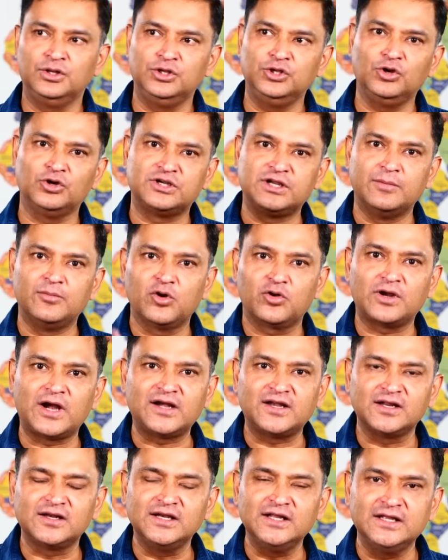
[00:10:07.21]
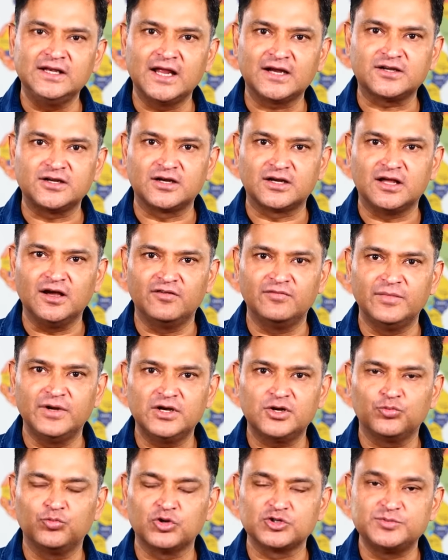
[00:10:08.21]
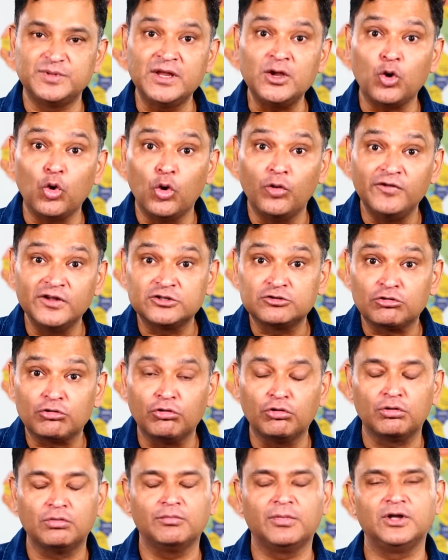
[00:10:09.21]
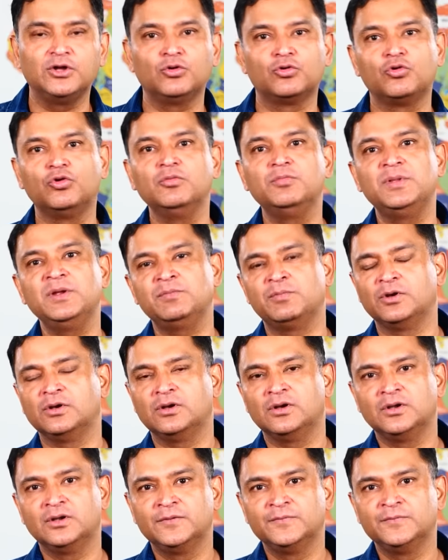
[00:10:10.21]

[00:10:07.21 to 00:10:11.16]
Your democratically elected government was being overthrown by your own people.